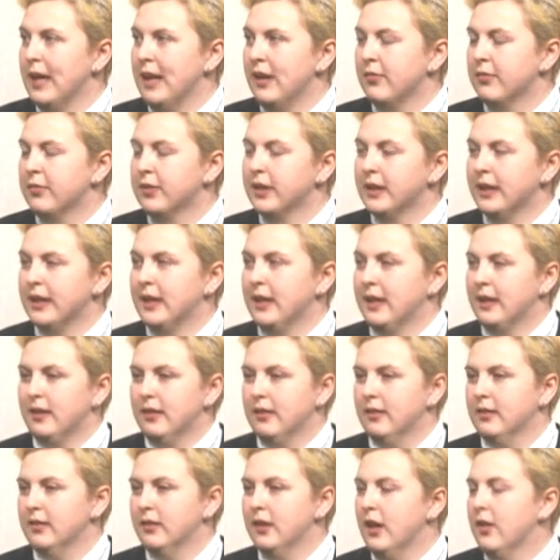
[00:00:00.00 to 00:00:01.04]
have
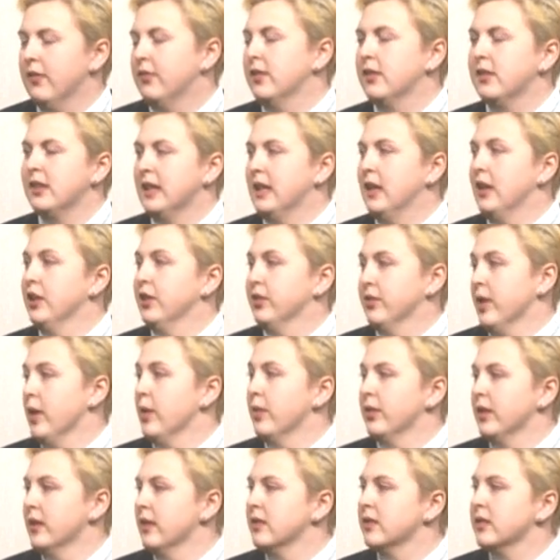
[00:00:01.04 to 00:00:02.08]
really loved seeing
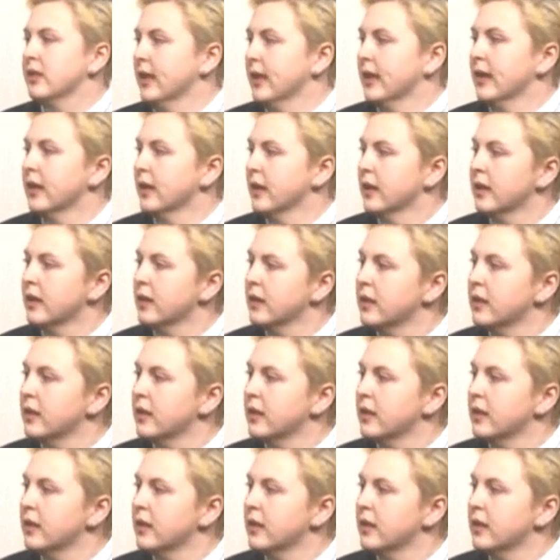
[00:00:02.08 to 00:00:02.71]
grow this year?